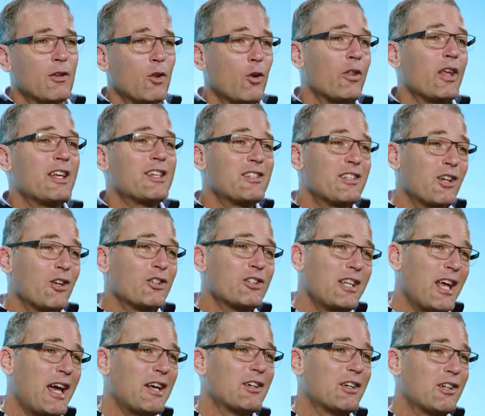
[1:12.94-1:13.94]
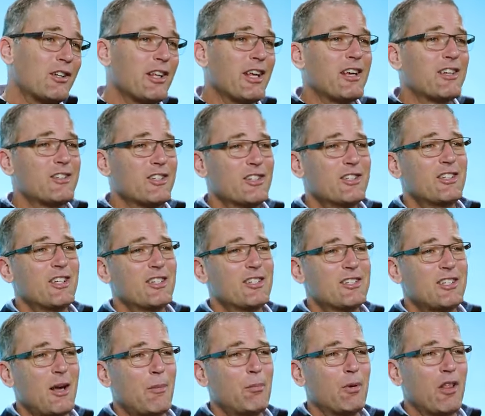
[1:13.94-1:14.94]
Though they still technically exist as
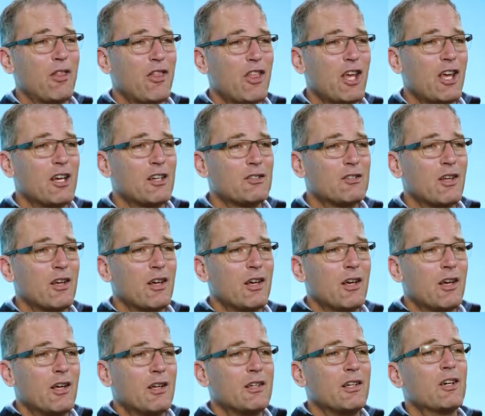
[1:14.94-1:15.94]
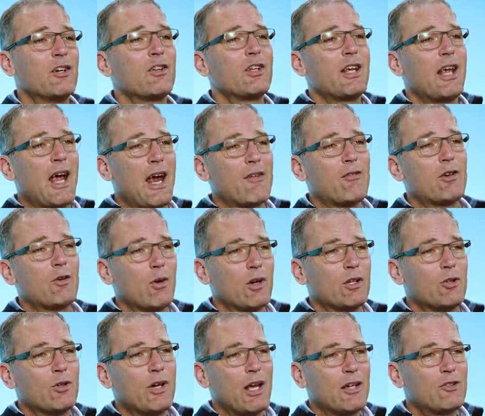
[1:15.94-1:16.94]
separate things, nearly everyone
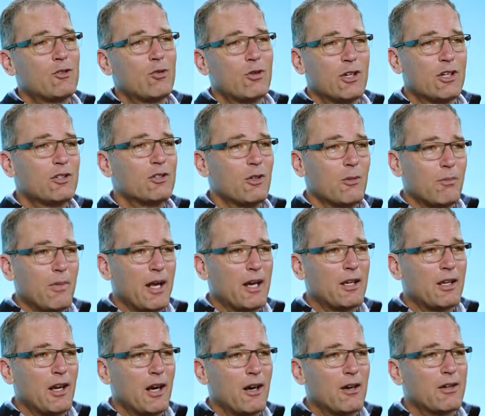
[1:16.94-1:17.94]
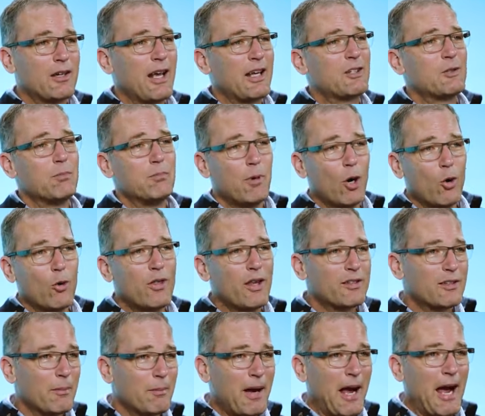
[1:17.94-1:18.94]
who gets traditional Medicare gets both
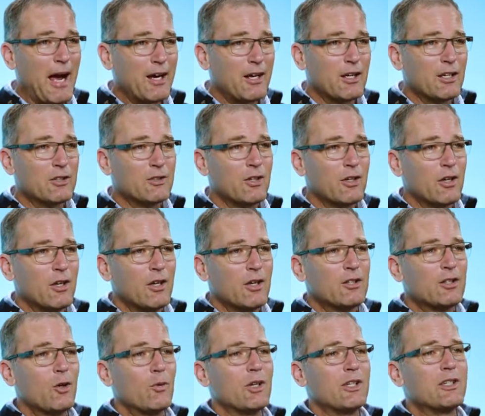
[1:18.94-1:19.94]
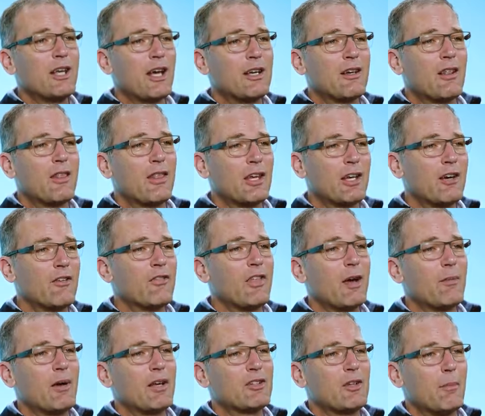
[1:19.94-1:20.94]
as a package, so we tend to think of
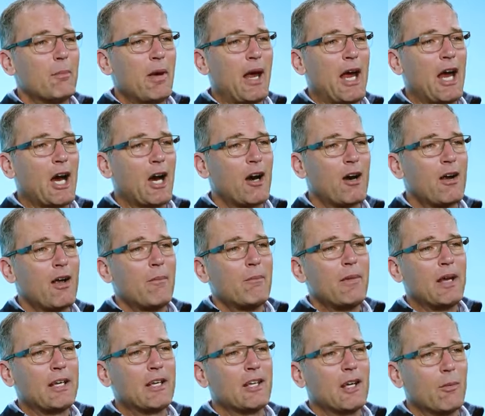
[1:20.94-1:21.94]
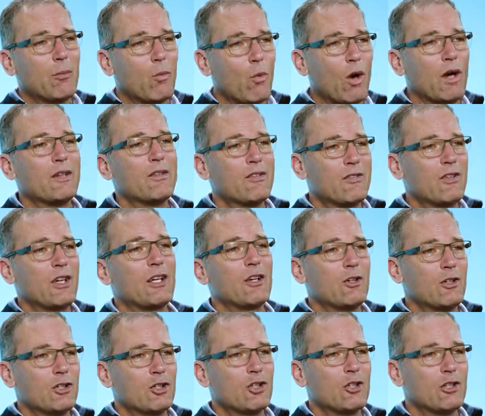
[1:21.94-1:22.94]
them as a pair, making up one
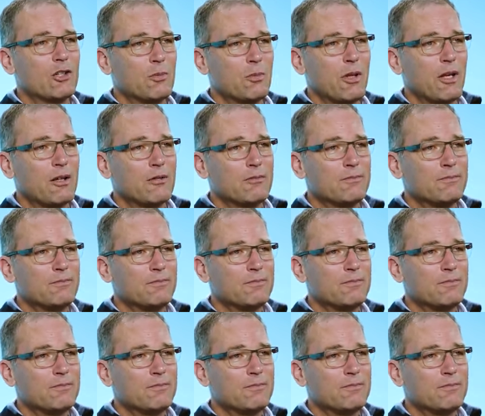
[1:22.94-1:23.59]
single insurance plan.